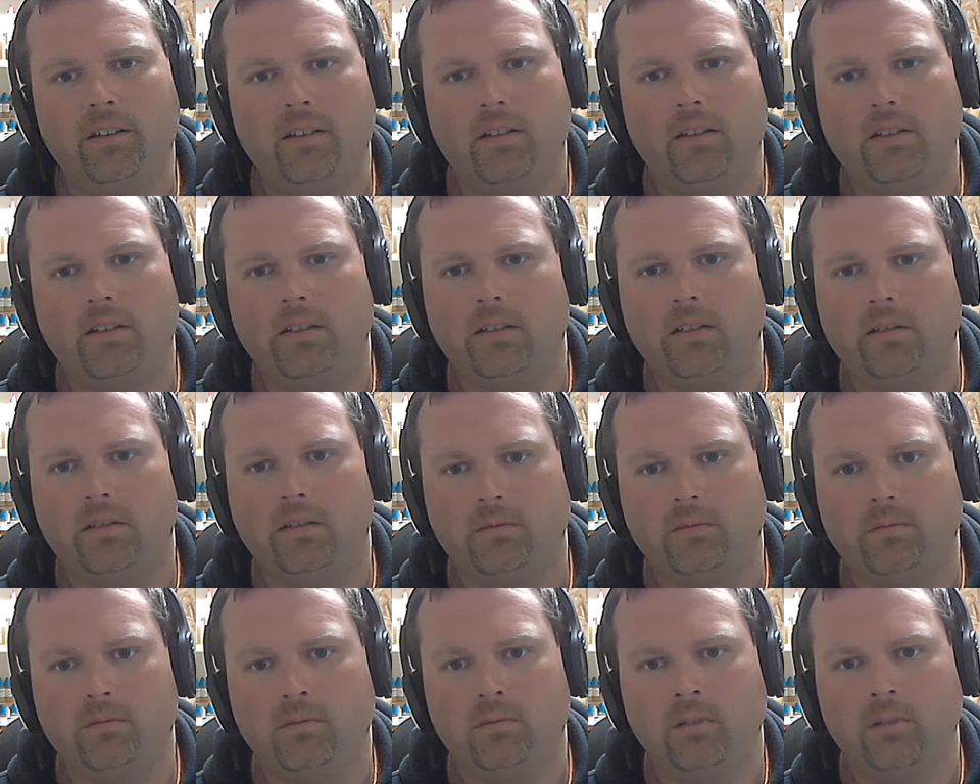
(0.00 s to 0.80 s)
the
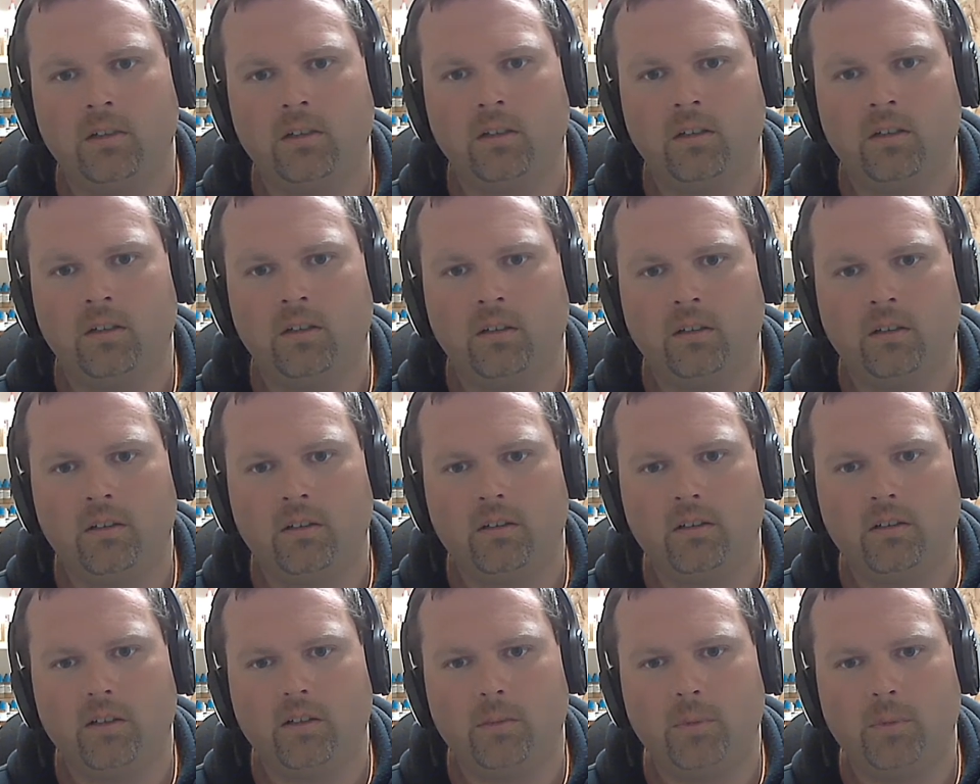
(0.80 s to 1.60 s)

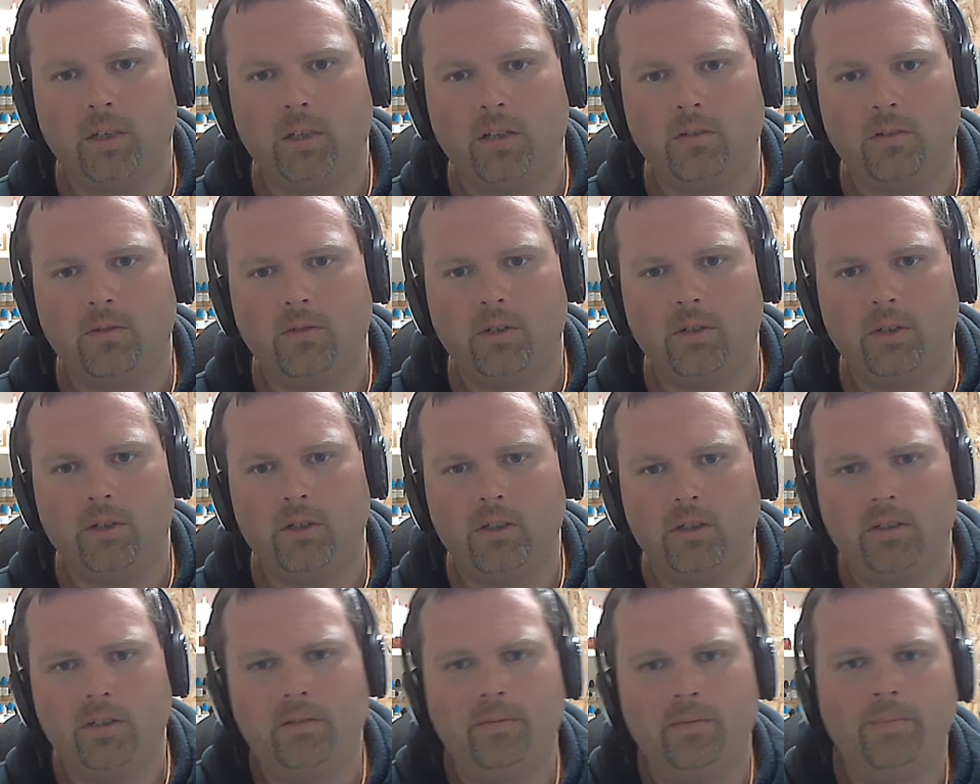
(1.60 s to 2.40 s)
Capella
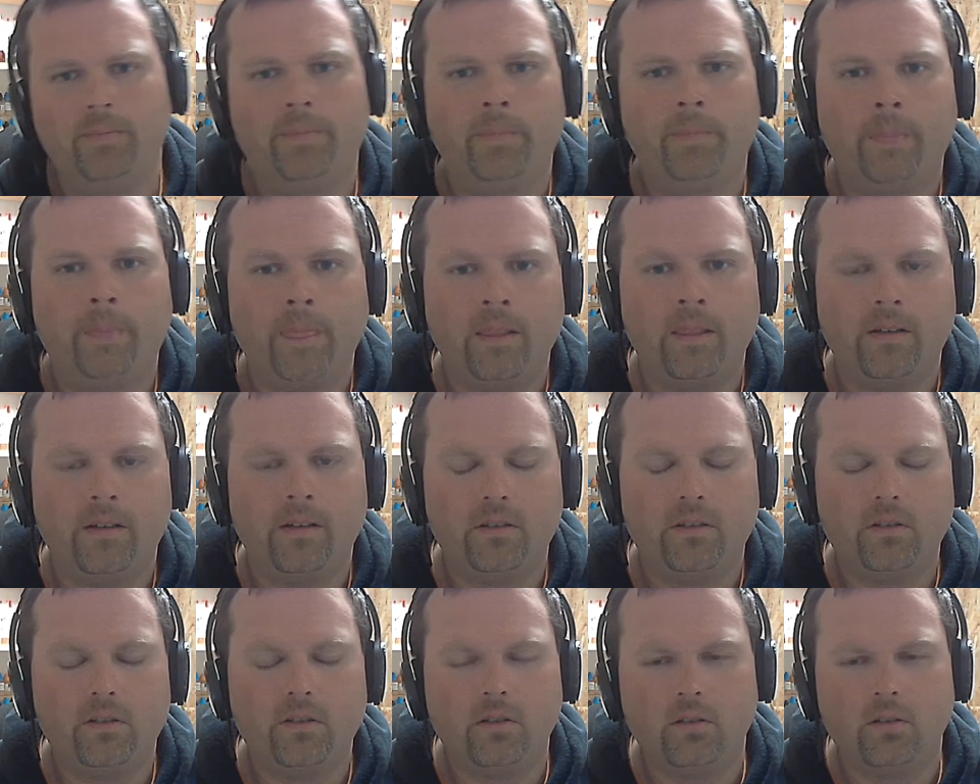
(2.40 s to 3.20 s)
version,
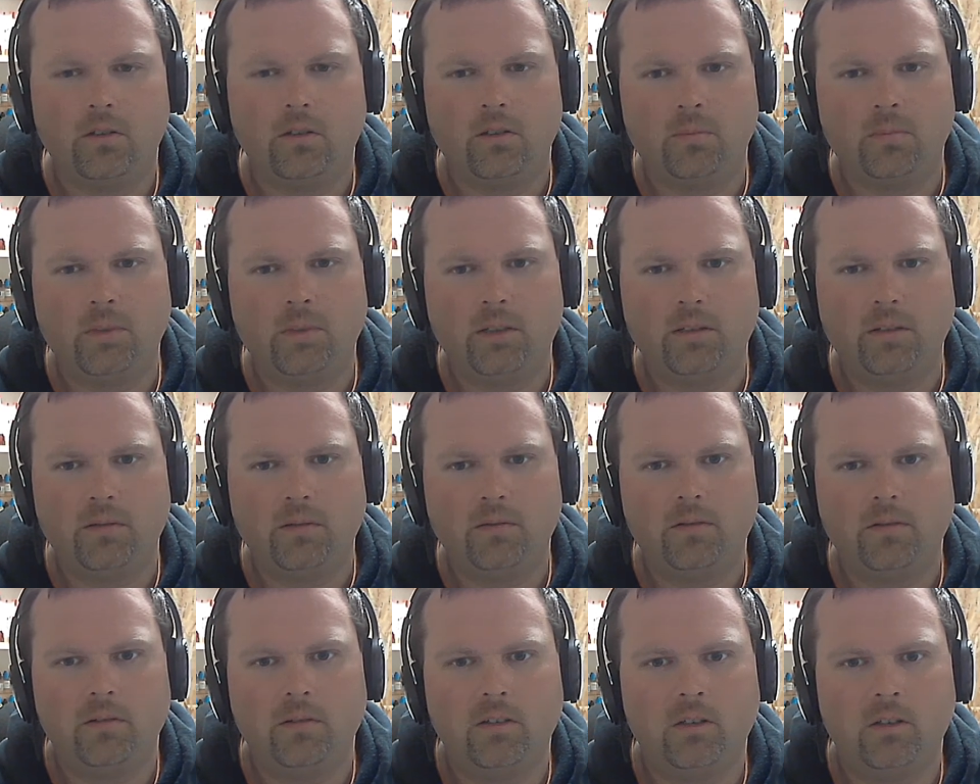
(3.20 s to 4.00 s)
so a little bit
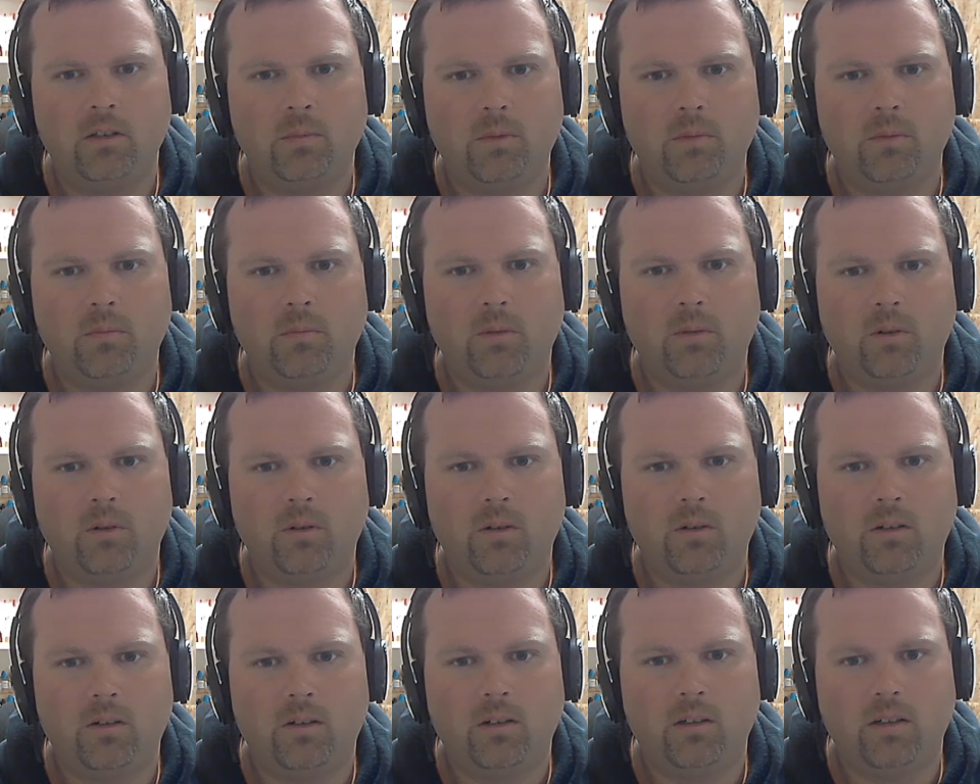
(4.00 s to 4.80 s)

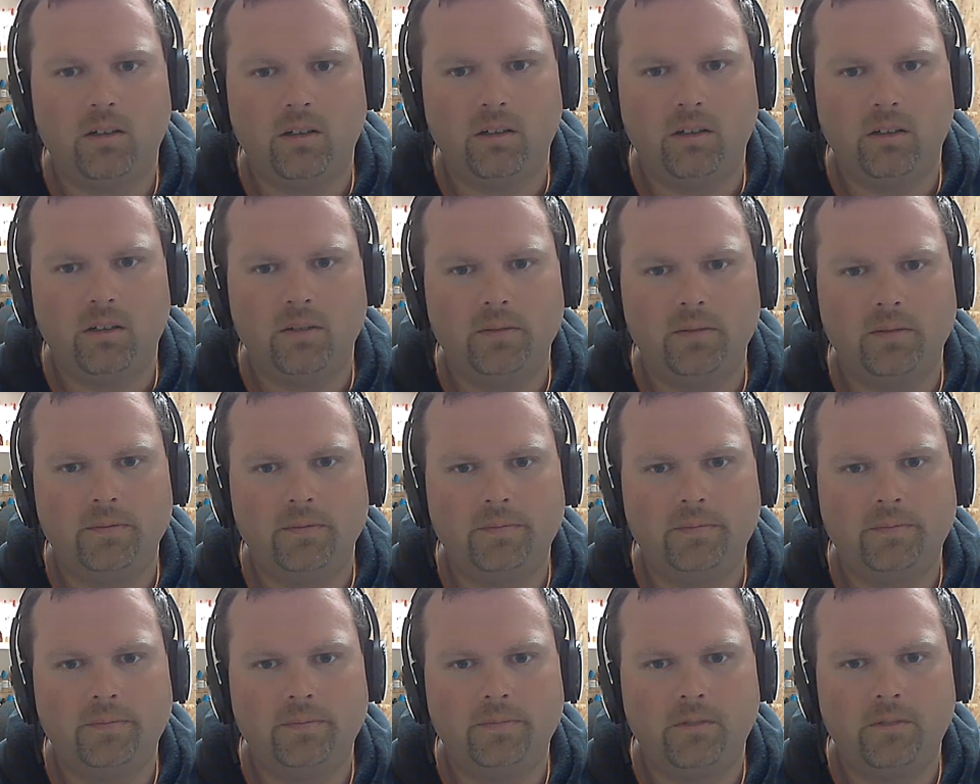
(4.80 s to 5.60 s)
more
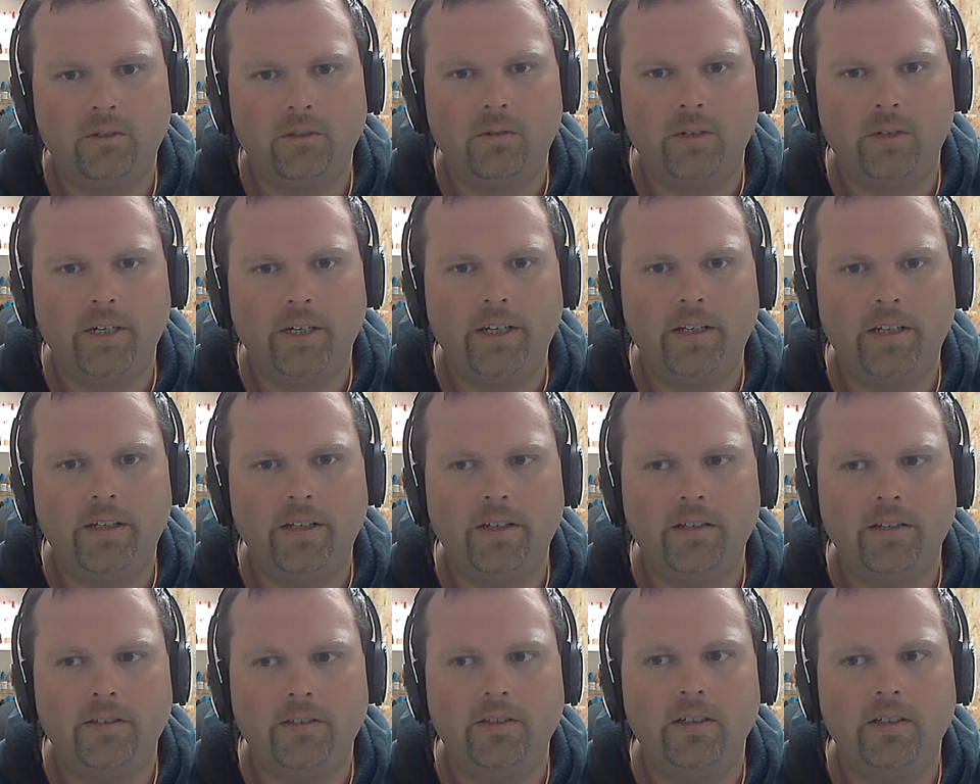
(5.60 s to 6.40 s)

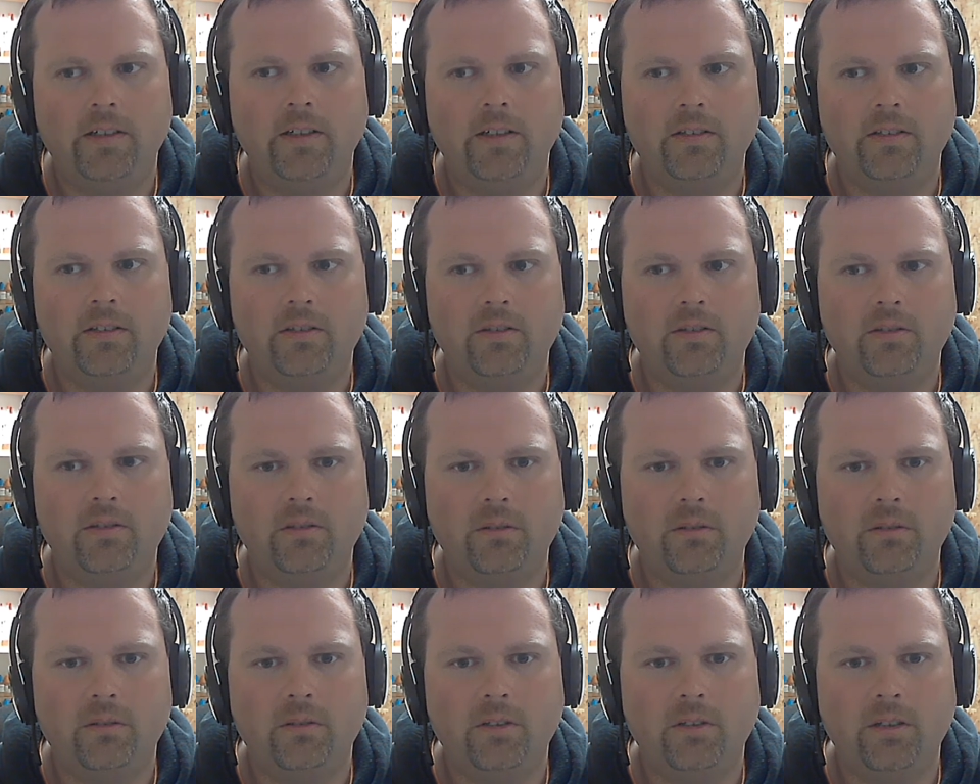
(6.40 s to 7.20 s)
graininess, I guess
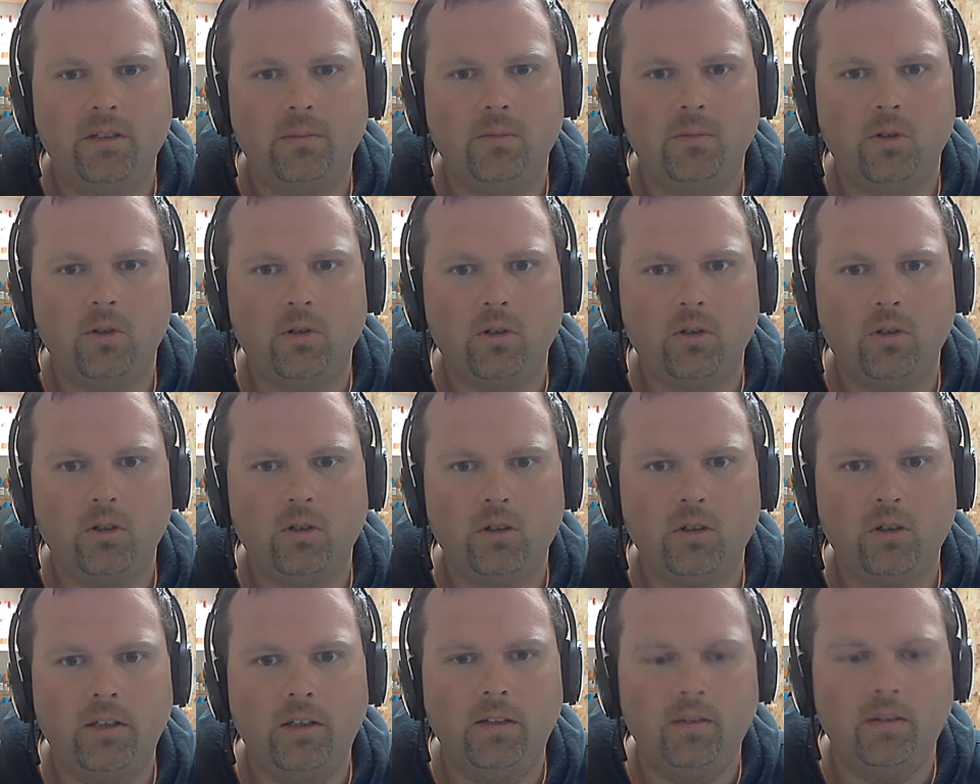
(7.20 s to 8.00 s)
you would say, more
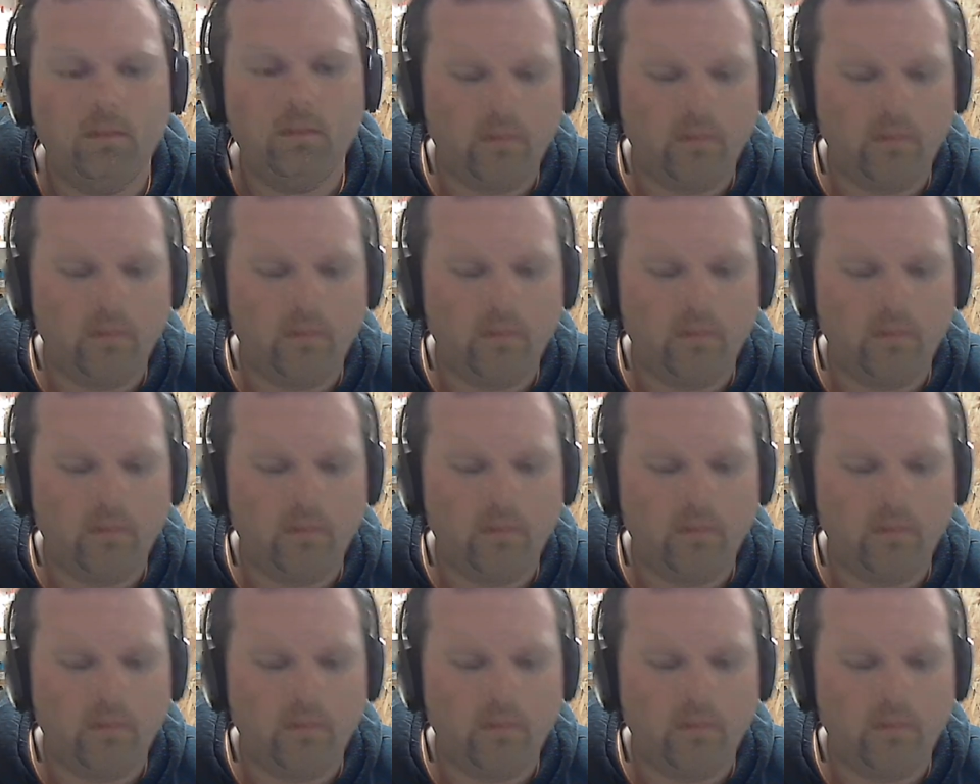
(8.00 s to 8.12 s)
cookie.